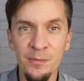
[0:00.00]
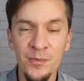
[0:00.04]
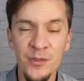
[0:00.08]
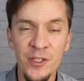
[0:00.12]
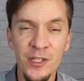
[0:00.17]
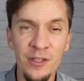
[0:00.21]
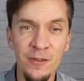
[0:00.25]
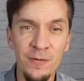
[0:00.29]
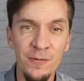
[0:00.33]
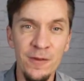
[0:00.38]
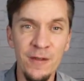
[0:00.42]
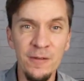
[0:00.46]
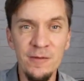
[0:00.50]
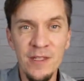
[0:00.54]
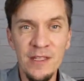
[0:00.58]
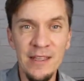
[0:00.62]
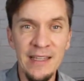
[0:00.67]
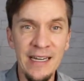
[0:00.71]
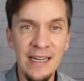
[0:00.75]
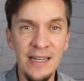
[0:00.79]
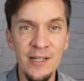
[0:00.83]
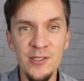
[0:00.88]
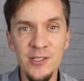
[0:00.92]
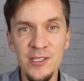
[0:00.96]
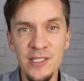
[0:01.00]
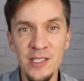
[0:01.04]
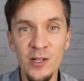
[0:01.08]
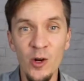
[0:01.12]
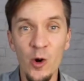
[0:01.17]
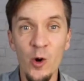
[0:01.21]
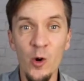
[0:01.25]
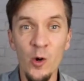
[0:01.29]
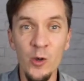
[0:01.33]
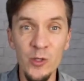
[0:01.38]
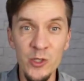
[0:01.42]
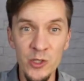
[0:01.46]
to the 50,000,
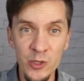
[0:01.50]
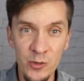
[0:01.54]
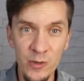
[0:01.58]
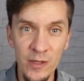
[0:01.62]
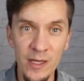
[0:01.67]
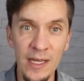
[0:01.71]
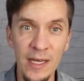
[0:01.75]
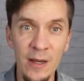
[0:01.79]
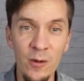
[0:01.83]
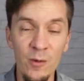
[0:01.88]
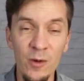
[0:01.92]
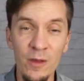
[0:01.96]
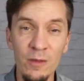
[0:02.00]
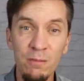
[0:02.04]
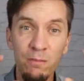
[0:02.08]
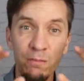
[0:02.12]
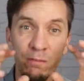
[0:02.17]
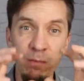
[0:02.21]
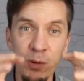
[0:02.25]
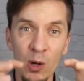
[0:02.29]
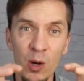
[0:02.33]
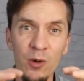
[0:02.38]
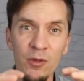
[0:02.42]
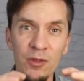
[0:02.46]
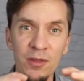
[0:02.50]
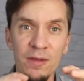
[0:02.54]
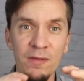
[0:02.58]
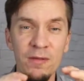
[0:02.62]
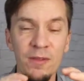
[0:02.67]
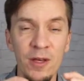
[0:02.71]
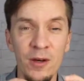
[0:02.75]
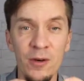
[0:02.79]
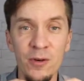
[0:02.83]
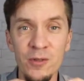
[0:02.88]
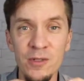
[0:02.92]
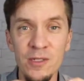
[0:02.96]
or doing it with both of
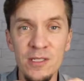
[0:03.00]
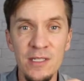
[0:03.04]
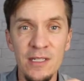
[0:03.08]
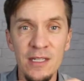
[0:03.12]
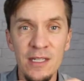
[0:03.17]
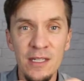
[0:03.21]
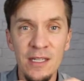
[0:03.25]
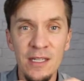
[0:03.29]
those